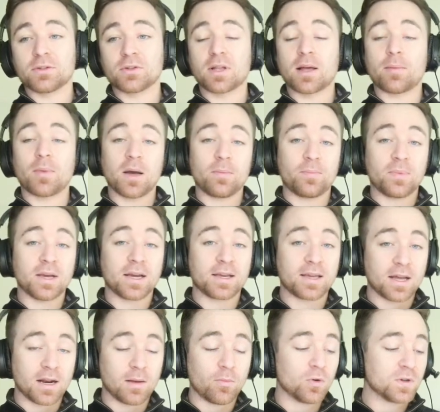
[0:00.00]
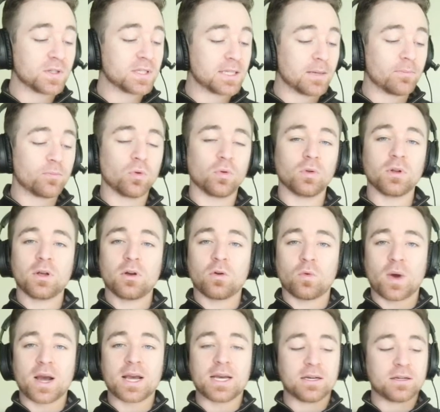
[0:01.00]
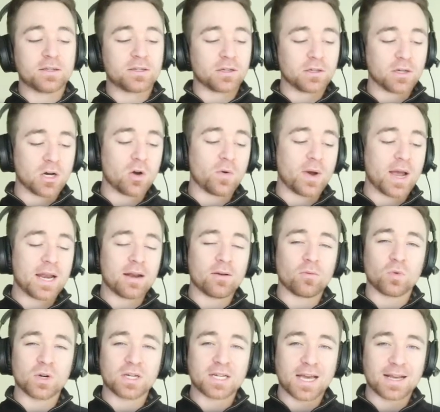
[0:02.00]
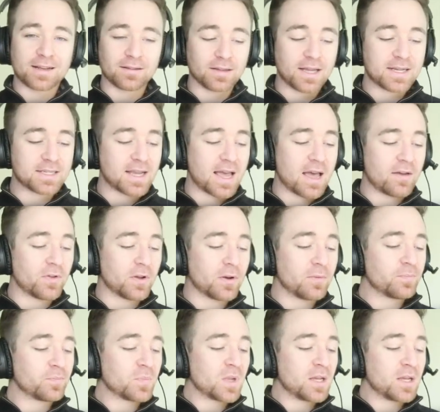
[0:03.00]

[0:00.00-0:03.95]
So that might be, again, a more simple way to go and would take less effort.